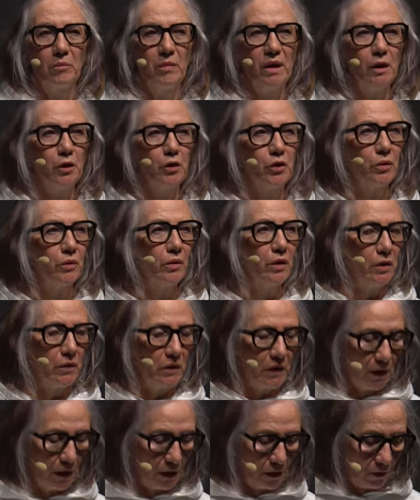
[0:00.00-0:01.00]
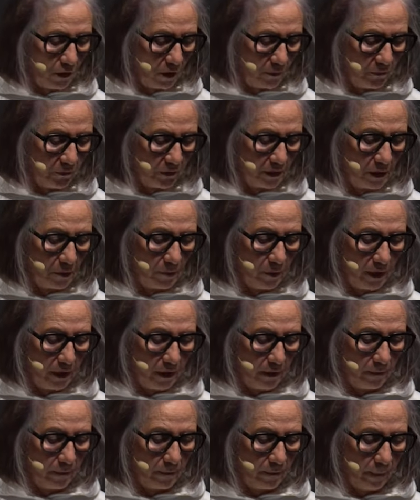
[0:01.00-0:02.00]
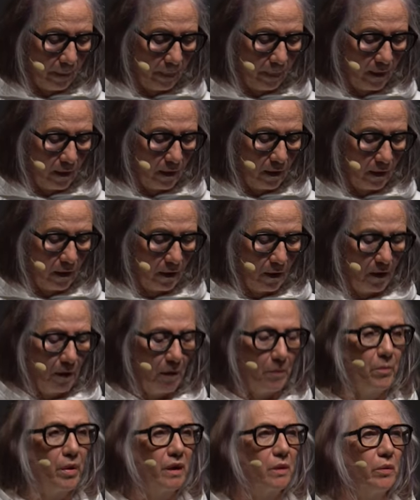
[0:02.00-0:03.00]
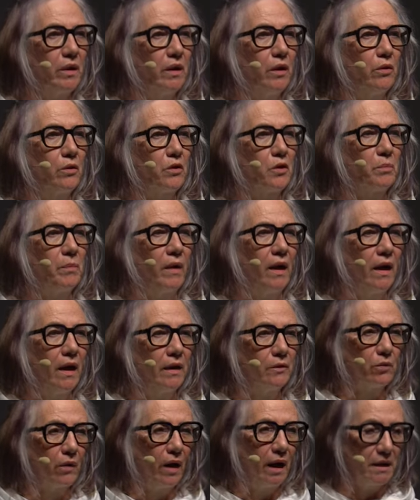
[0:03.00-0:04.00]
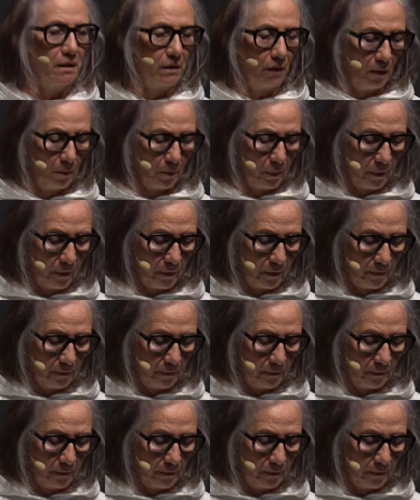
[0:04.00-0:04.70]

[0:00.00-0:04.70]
Make sure you sit comfortably, but with your spine right up.